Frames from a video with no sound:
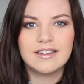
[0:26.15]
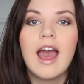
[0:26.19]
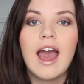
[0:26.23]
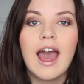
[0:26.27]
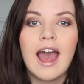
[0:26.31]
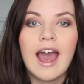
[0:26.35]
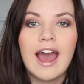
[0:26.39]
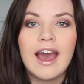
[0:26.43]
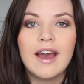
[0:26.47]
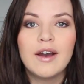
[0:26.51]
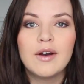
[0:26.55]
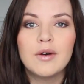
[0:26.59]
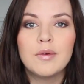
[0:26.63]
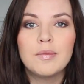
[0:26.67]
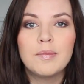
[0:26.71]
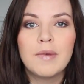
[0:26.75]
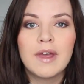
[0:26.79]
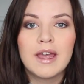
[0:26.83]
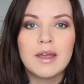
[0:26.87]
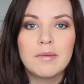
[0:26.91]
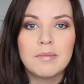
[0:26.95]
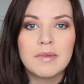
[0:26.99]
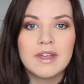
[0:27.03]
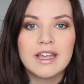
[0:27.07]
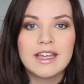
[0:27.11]
How
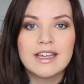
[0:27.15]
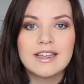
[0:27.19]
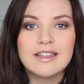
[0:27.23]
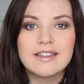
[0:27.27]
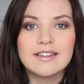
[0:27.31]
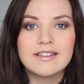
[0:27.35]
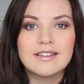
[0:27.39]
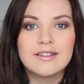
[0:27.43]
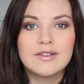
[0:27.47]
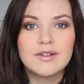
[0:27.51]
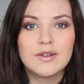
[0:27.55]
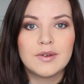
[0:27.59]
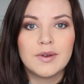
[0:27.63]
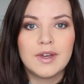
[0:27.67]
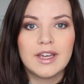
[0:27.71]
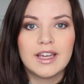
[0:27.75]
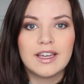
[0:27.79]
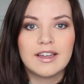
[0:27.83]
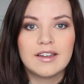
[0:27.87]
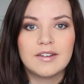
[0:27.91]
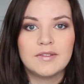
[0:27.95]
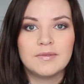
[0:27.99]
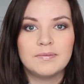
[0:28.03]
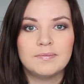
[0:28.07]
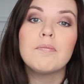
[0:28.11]
baby is doing.